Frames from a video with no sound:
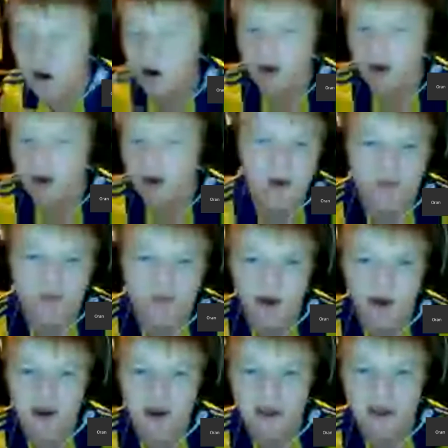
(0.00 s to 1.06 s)
Ramirez
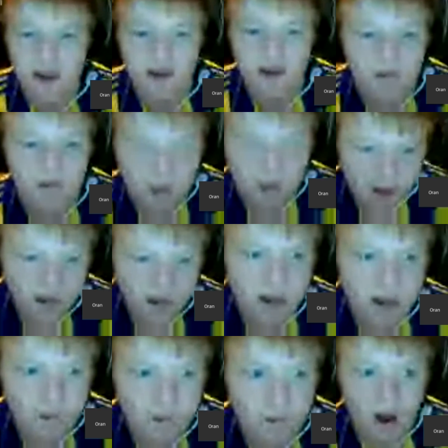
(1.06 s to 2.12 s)
if I'm
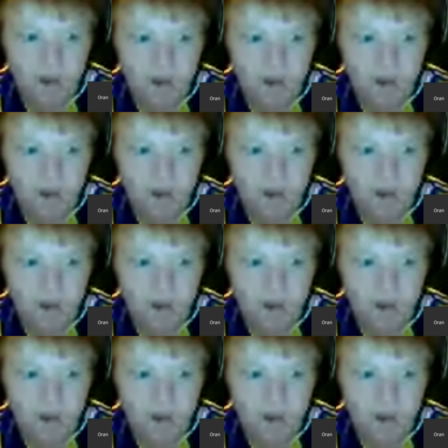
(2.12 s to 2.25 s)
right.